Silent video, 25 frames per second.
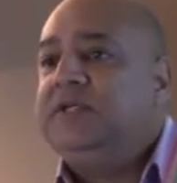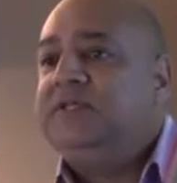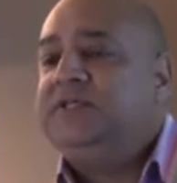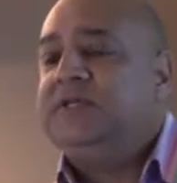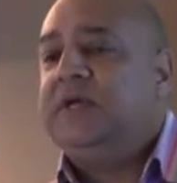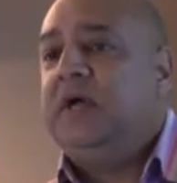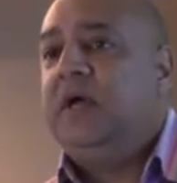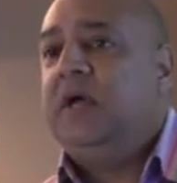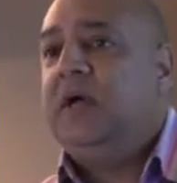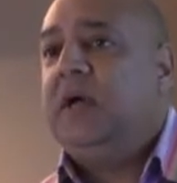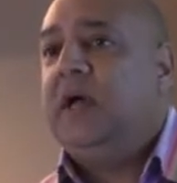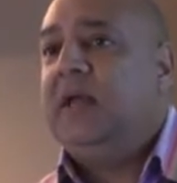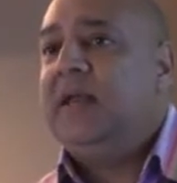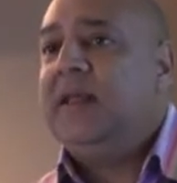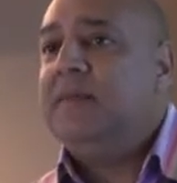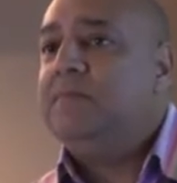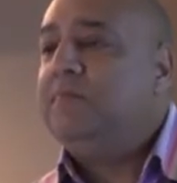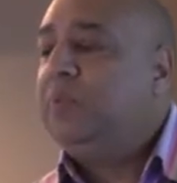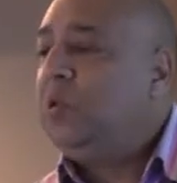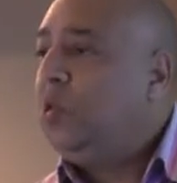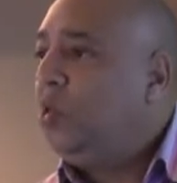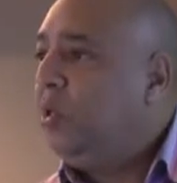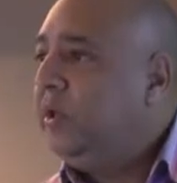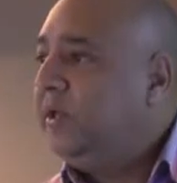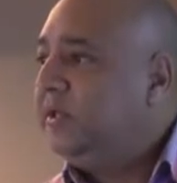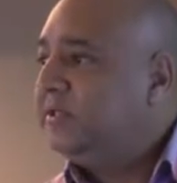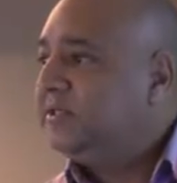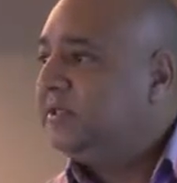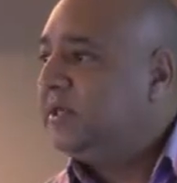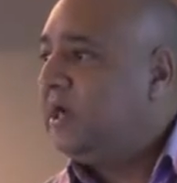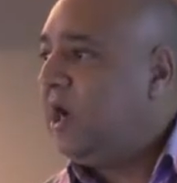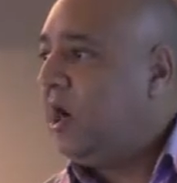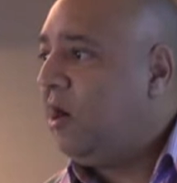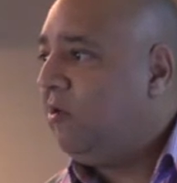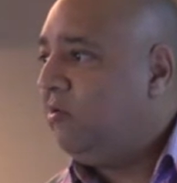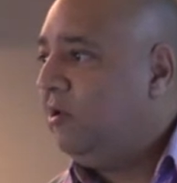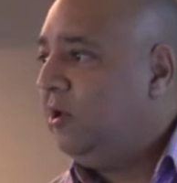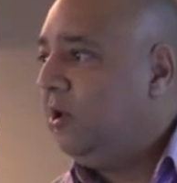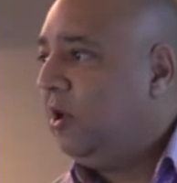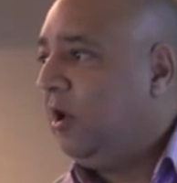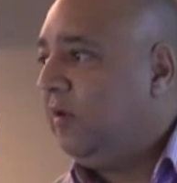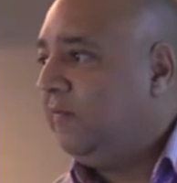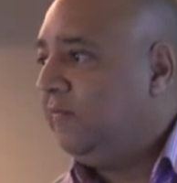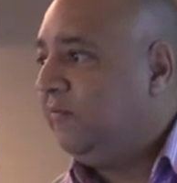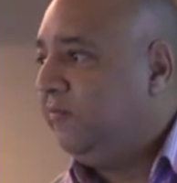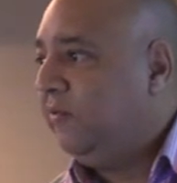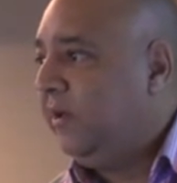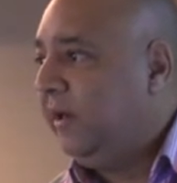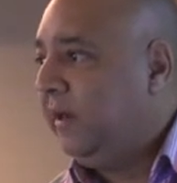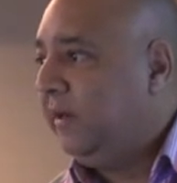is an employer's current
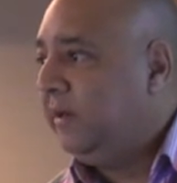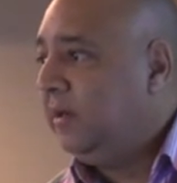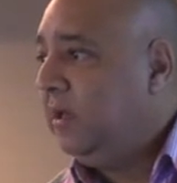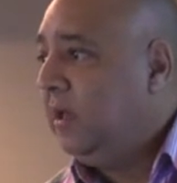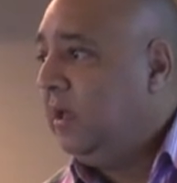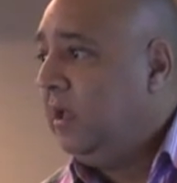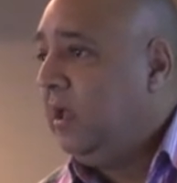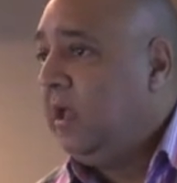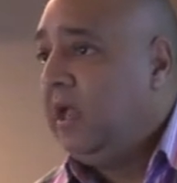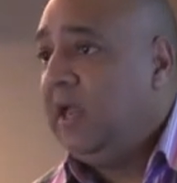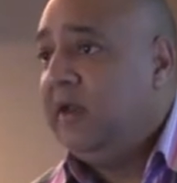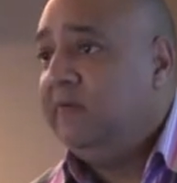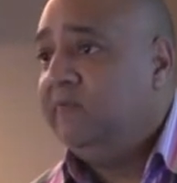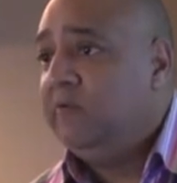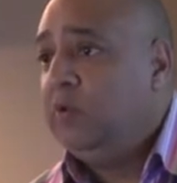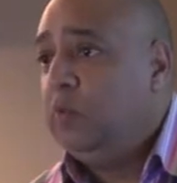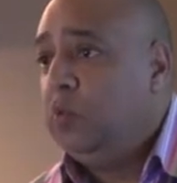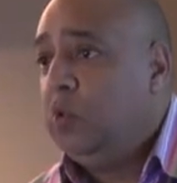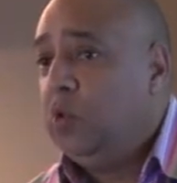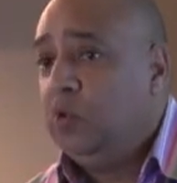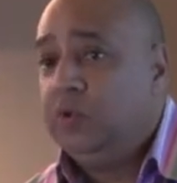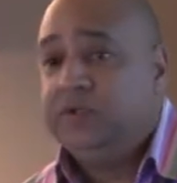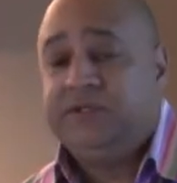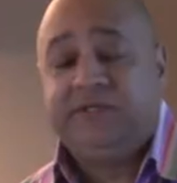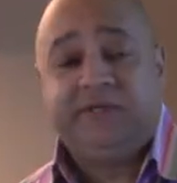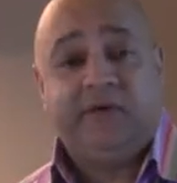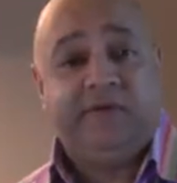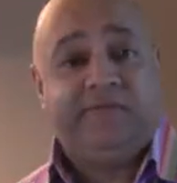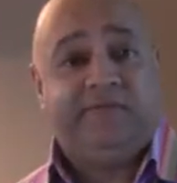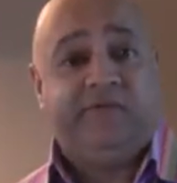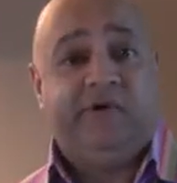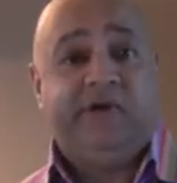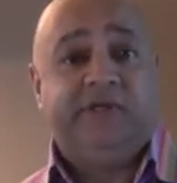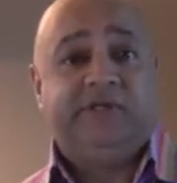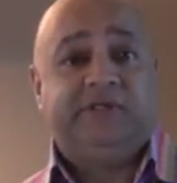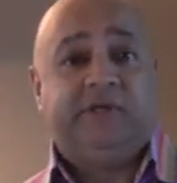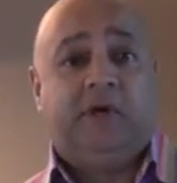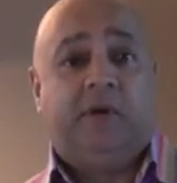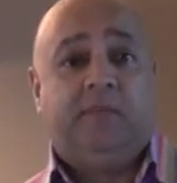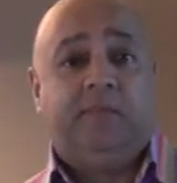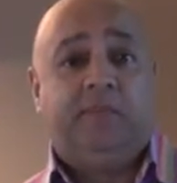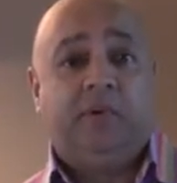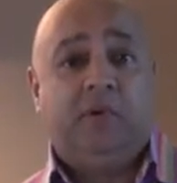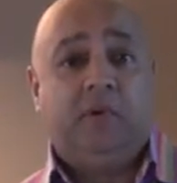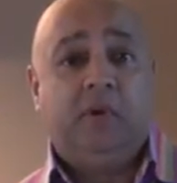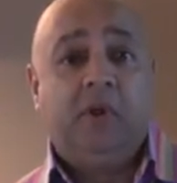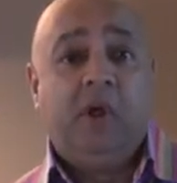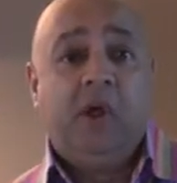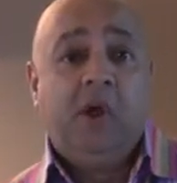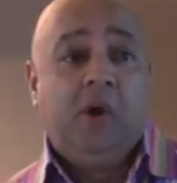offering in rewards. So, for
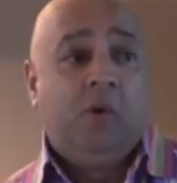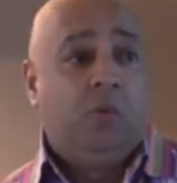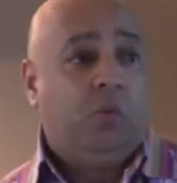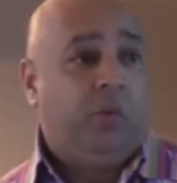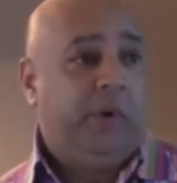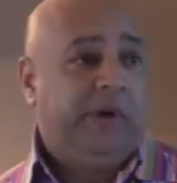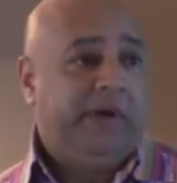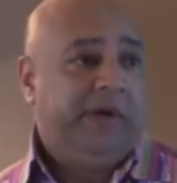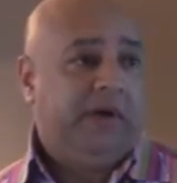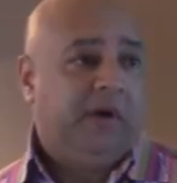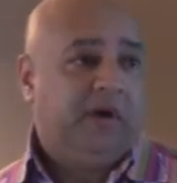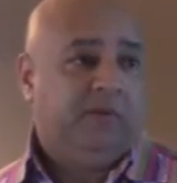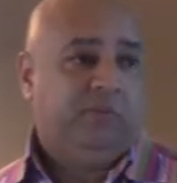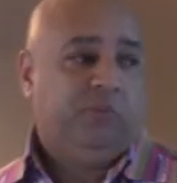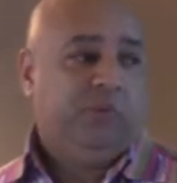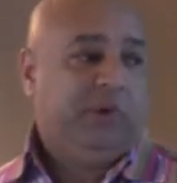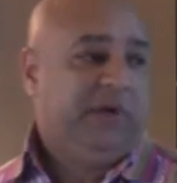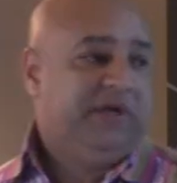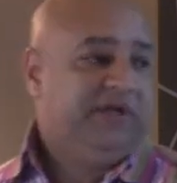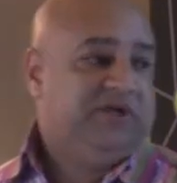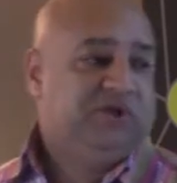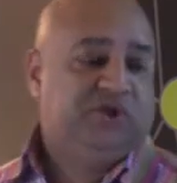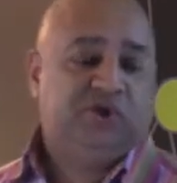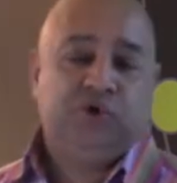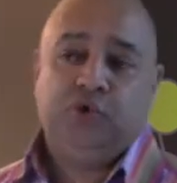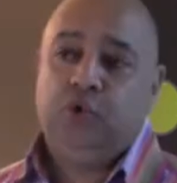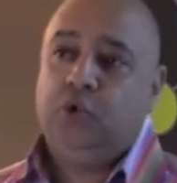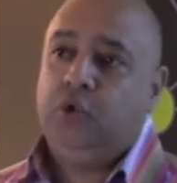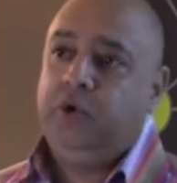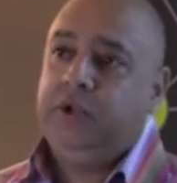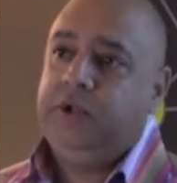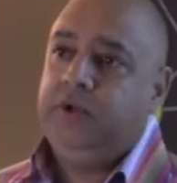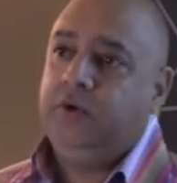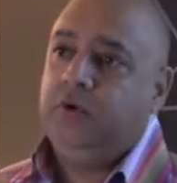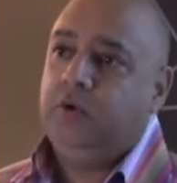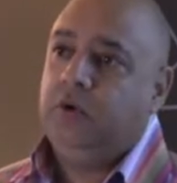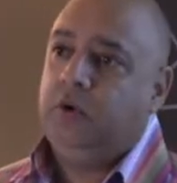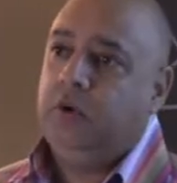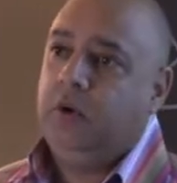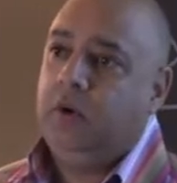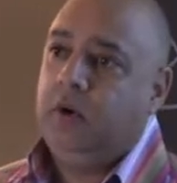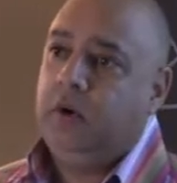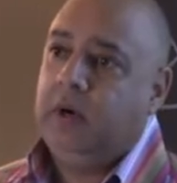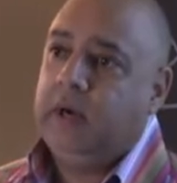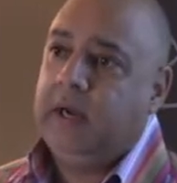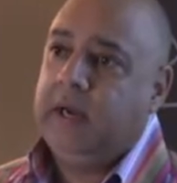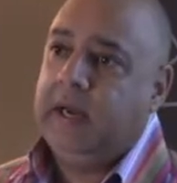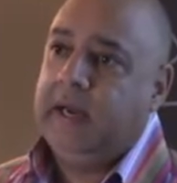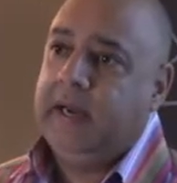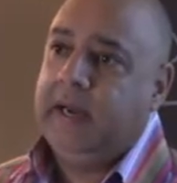example, we will insure
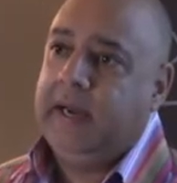your